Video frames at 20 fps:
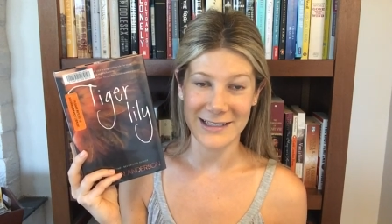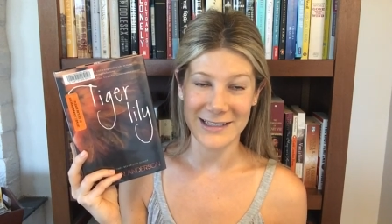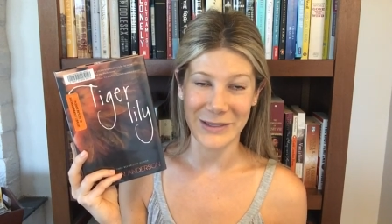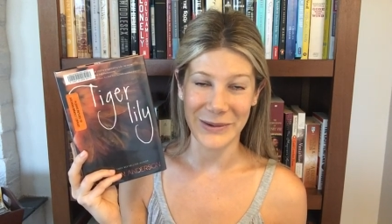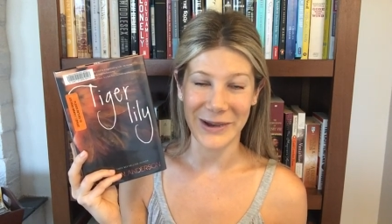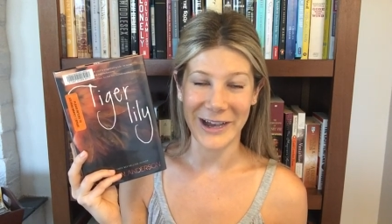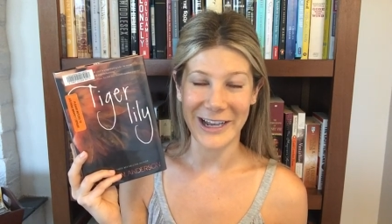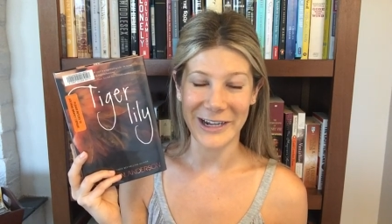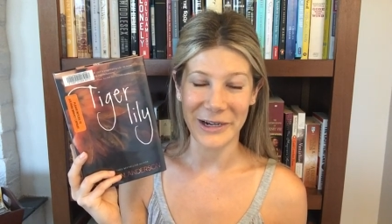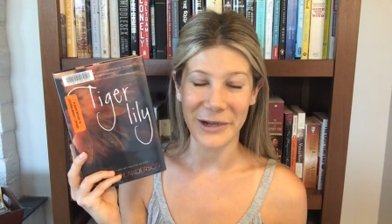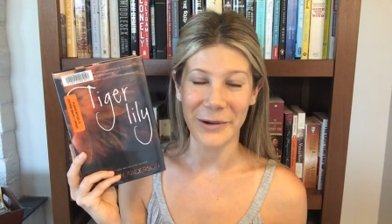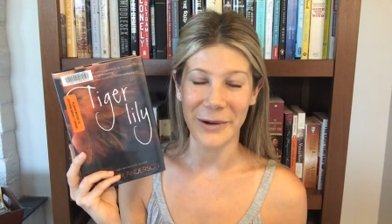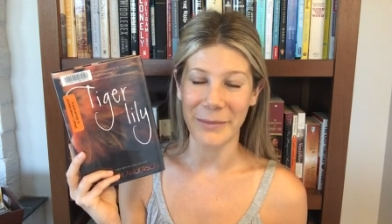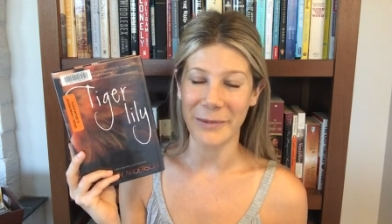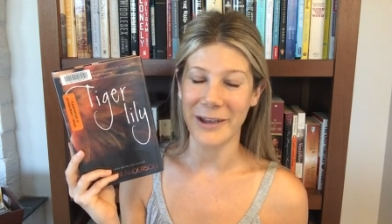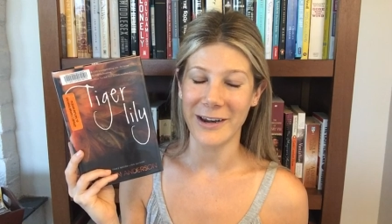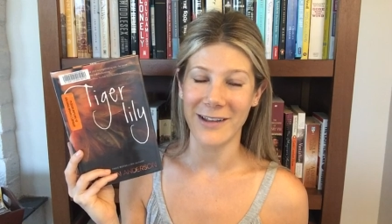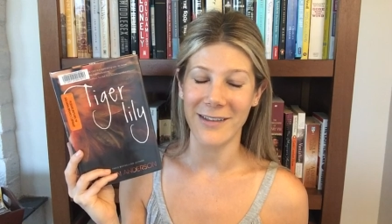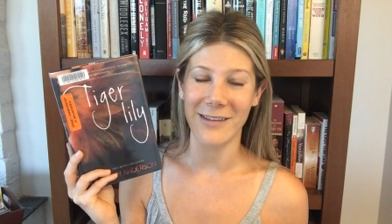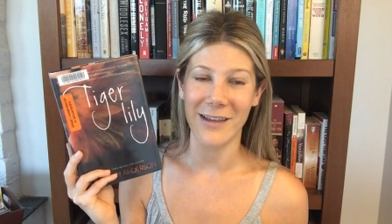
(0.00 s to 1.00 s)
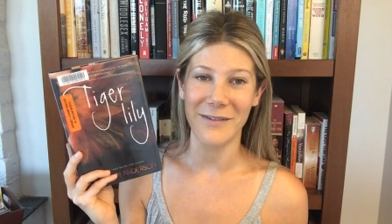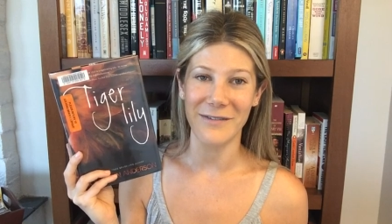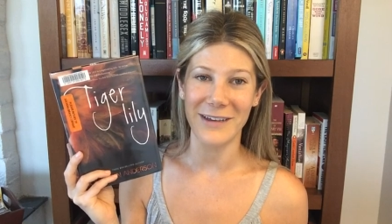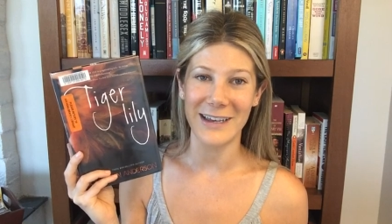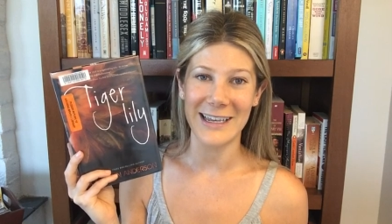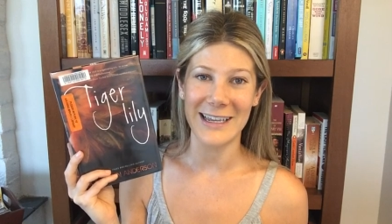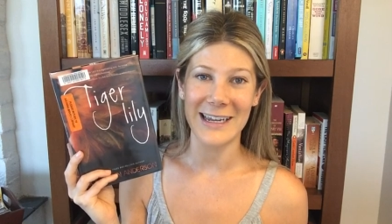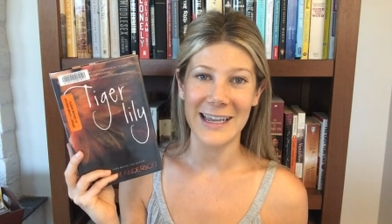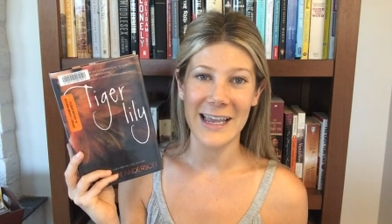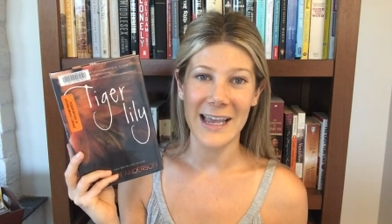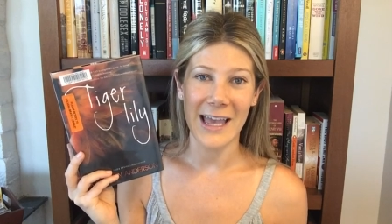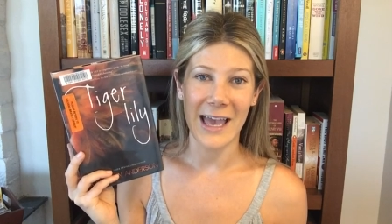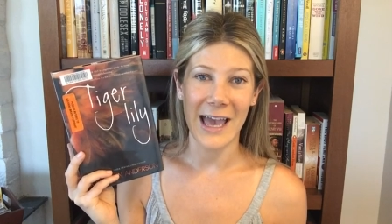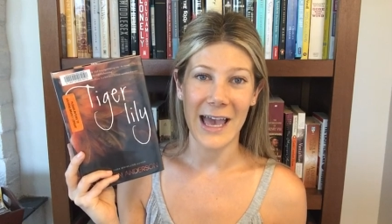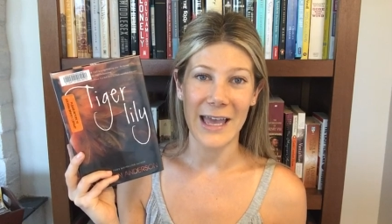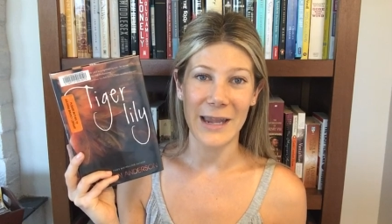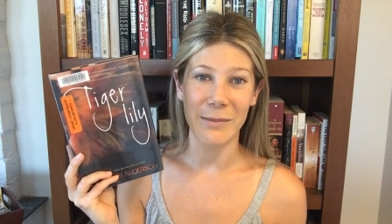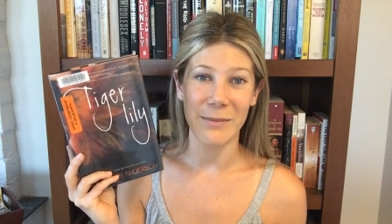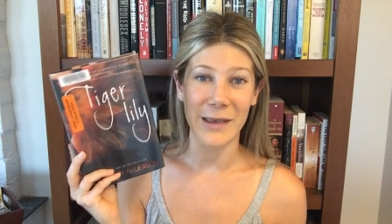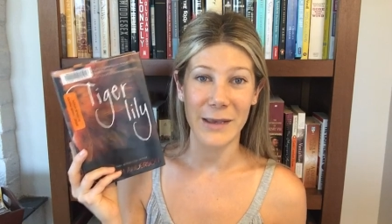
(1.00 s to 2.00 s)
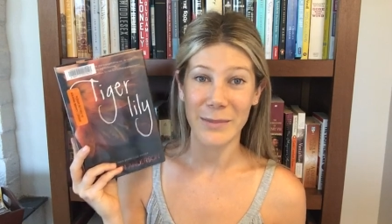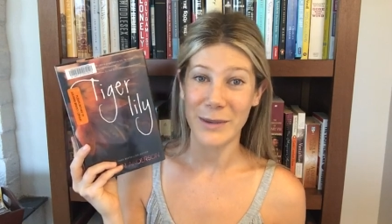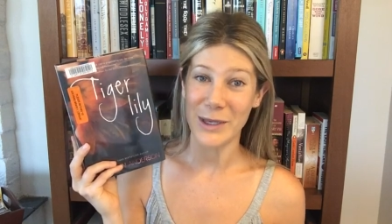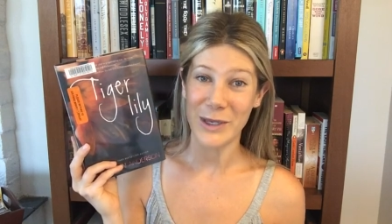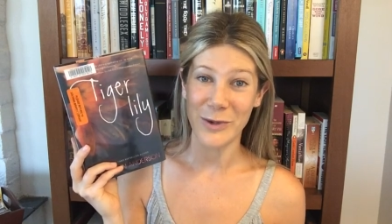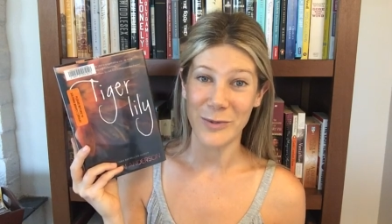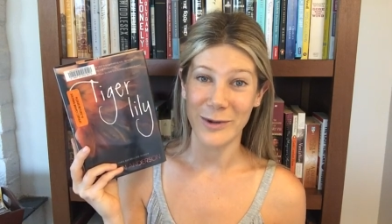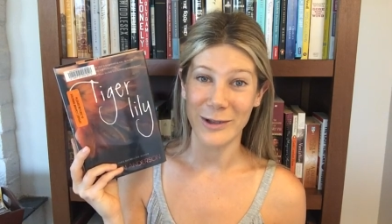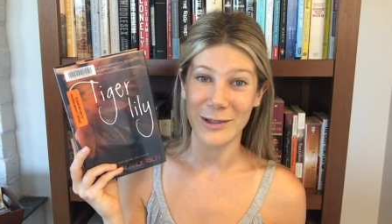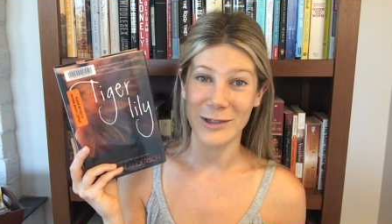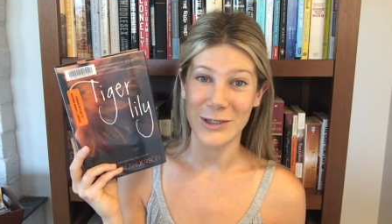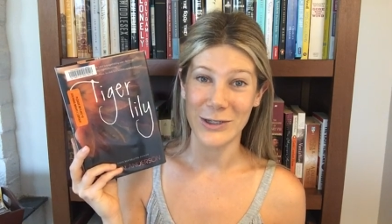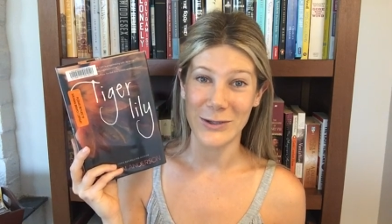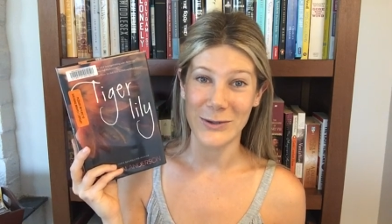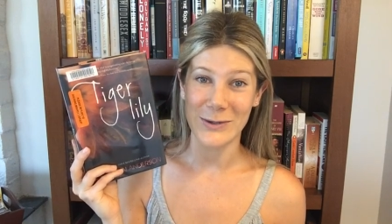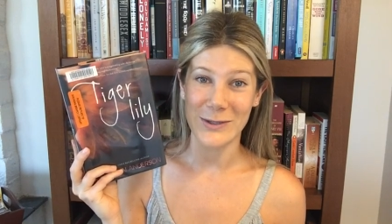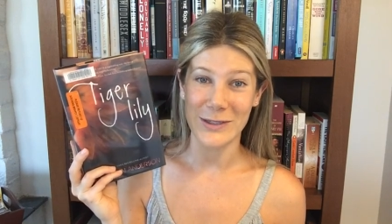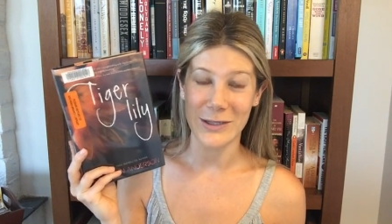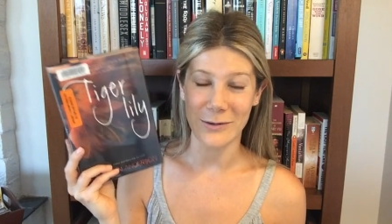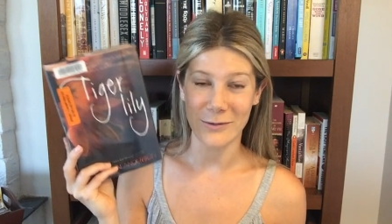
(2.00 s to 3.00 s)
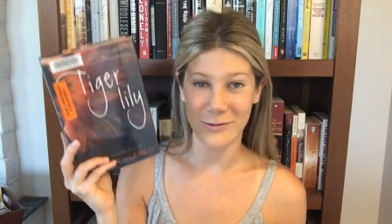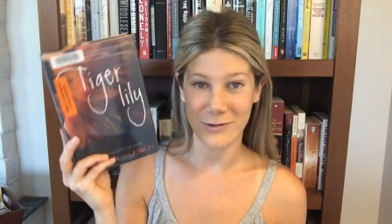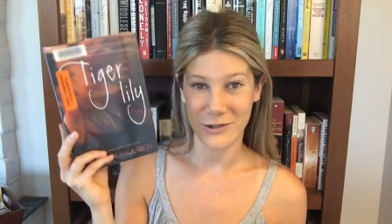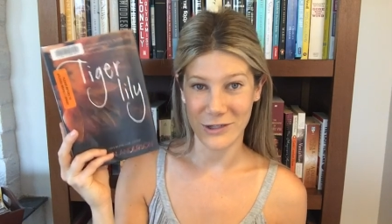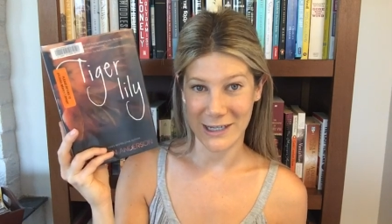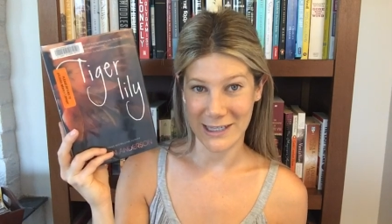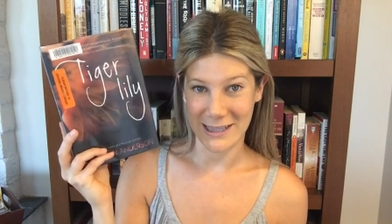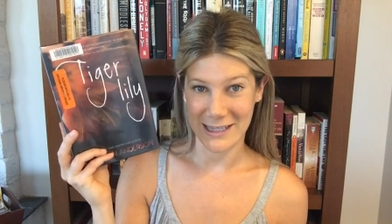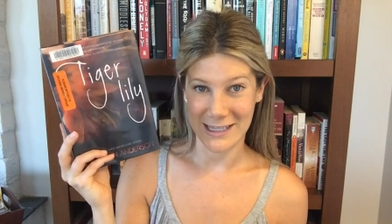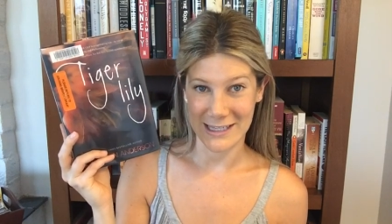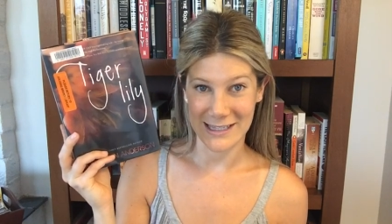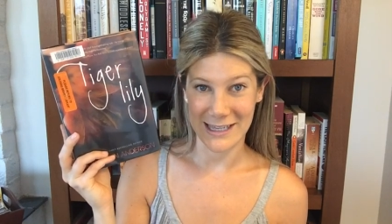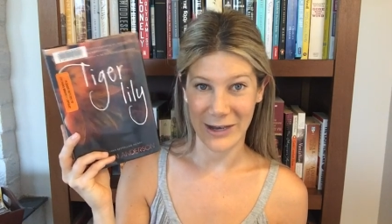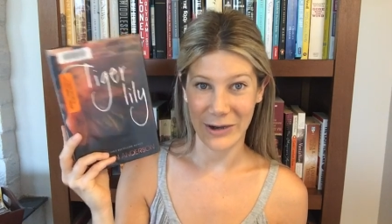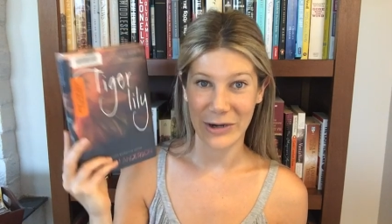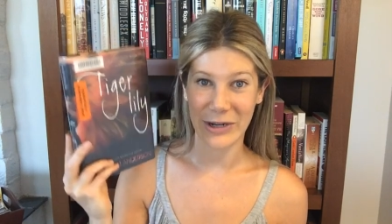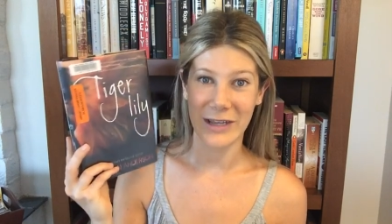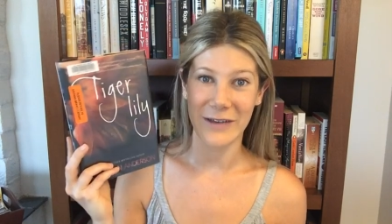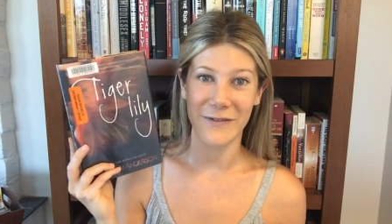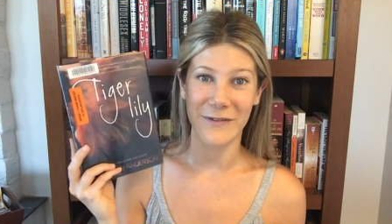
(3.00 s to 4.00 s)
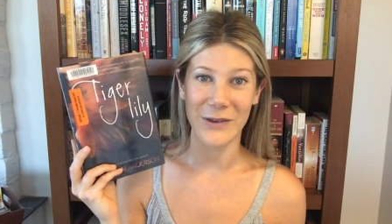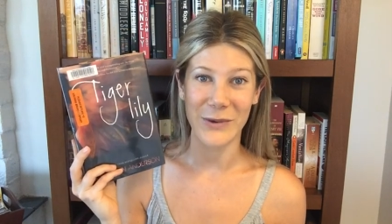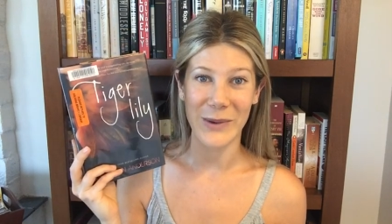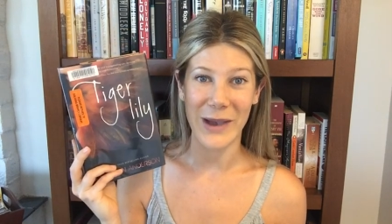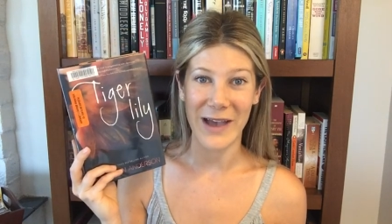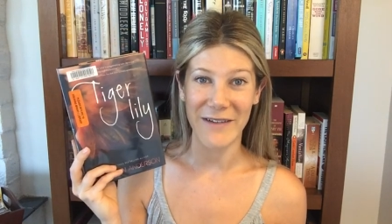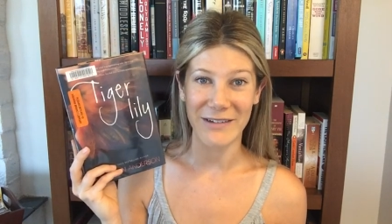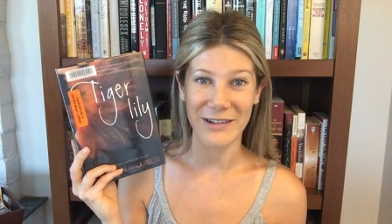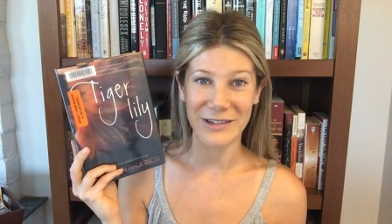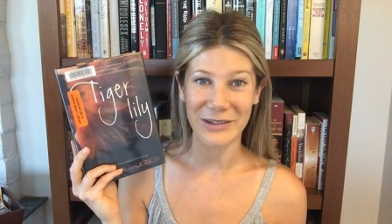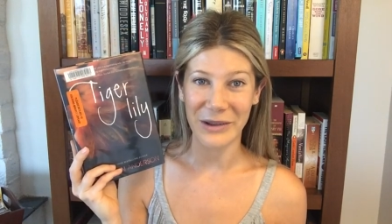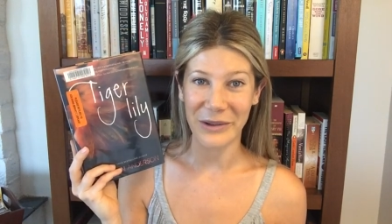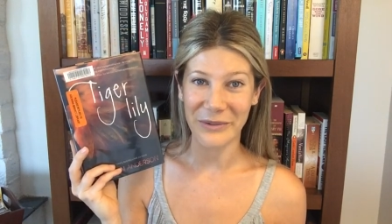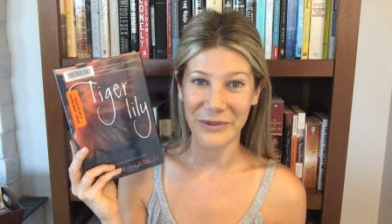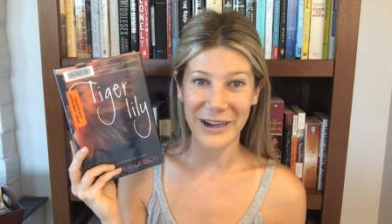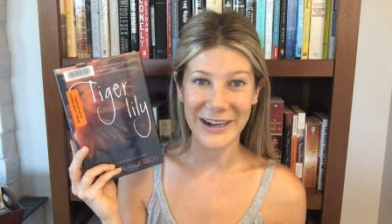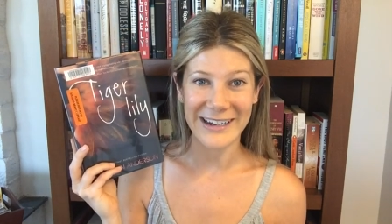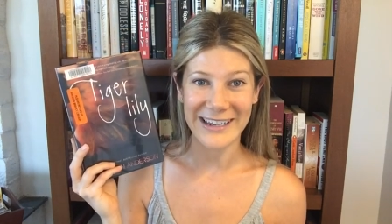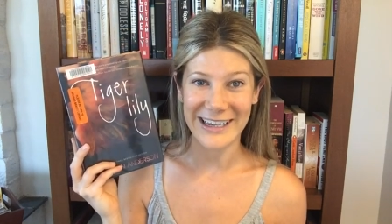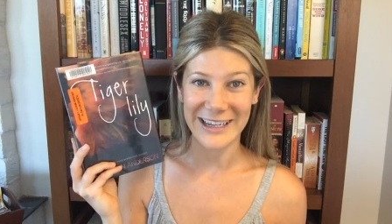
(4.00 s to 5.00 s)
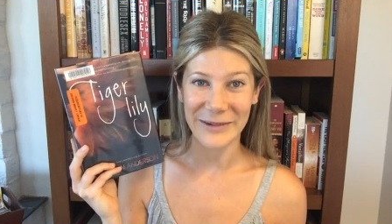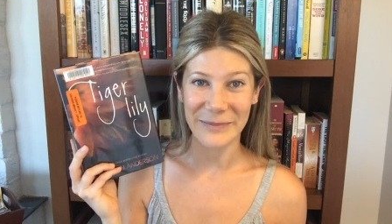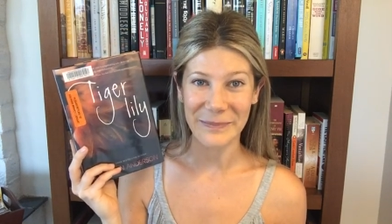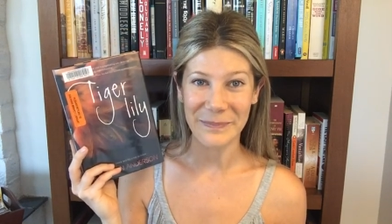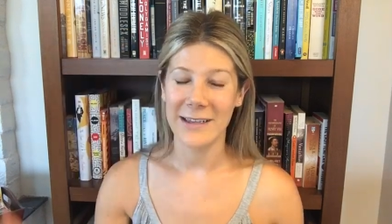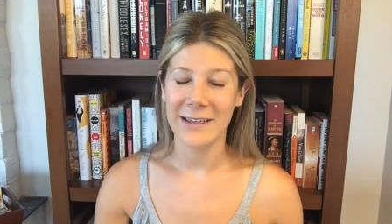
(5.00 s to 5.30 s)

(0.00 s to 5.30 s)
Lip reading: So I know I'm going to love it, and maybe you will too. So check this out if you haven't already.